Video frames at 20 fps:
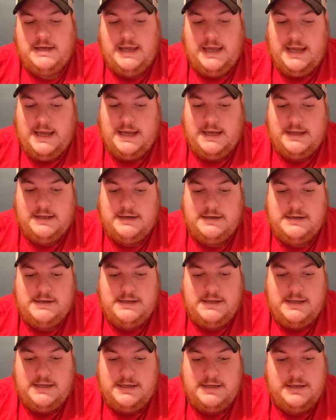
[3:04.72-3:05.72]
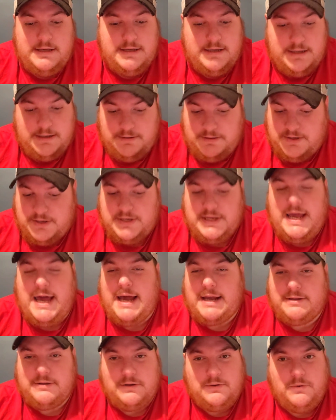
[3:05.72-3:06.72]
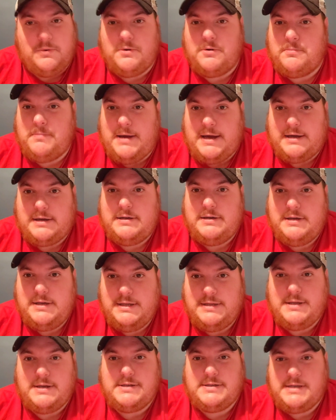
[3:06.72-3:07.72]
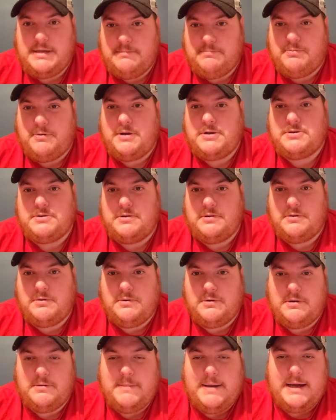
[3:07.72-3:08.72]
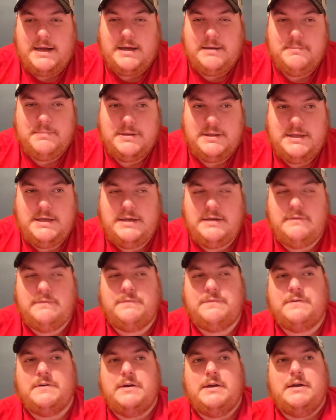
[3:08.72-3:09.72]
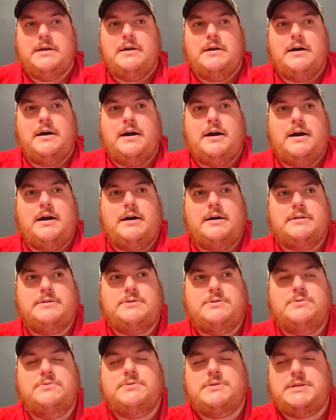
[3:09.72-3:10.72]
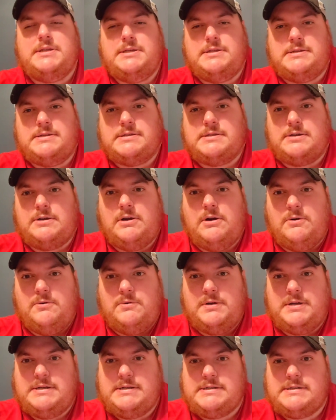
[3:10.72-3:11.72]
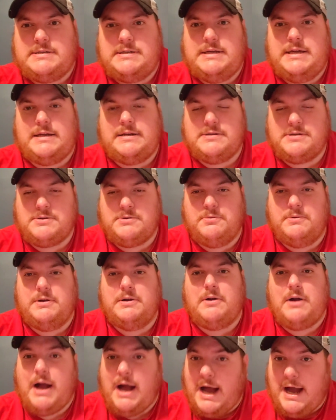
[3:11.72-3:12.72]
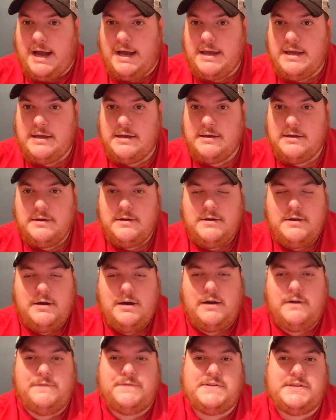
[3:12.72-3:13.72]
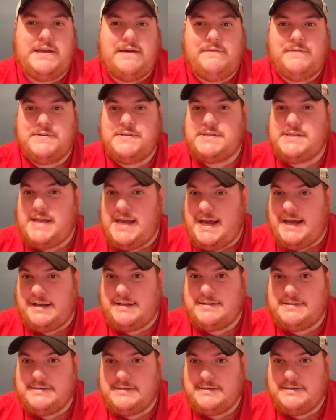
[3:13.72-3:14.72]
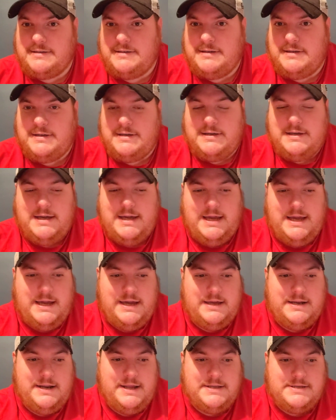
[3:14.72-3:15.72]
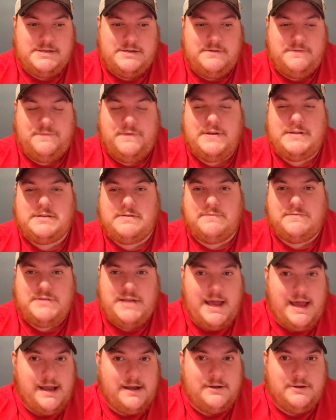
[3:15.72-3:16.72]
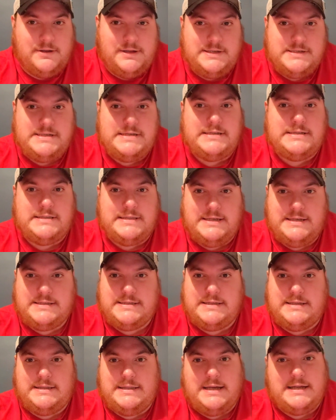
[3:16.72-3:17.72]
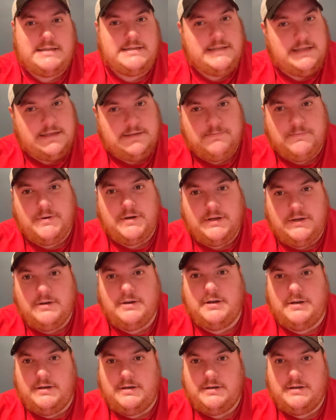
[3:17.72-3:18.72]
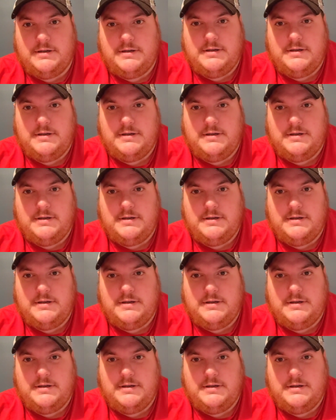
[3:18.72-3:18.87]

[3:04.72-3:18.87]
and he can sack the quarterback. He does get pressure on the quarterback. I believe two seasons ago, he had his career high of 7 sacks. And as a defensive tackle, as he's listed, that's pretty good.